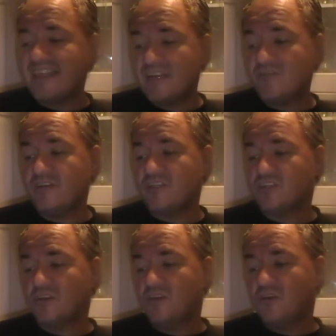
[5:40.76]
licorice
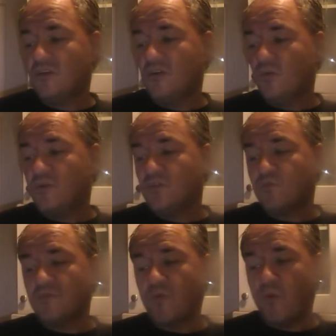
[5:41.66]
which
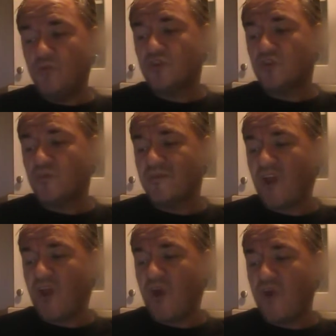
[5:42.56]
rewards you with a
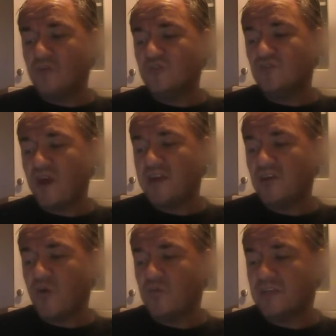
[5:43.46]
long dry
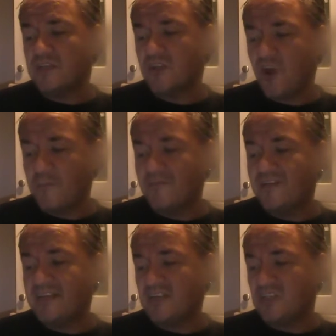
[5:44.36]
Goldings hop
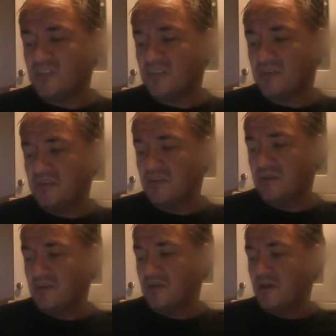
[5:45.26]
finish.
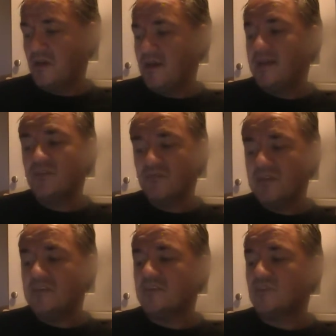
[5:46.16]

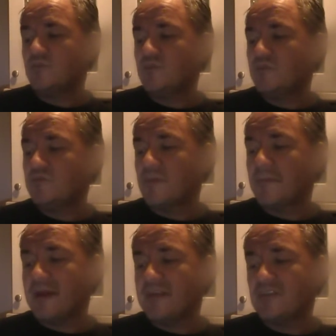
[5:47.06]
Ingredients we use a
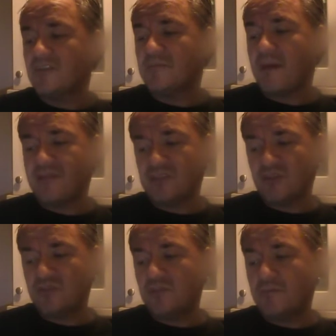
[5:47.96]
base of
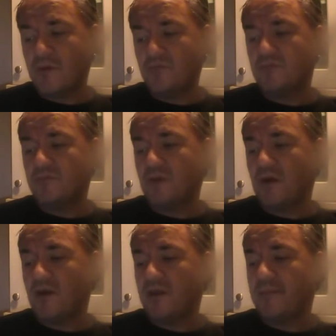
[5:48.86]
Marisotto malted
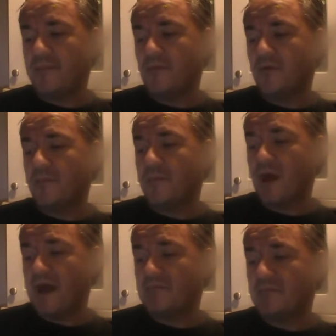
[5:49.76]
barley but
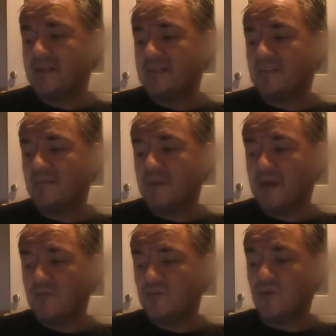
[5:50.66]
add plenty of
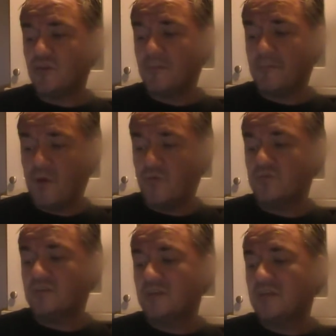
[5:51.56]
pale chocolate malt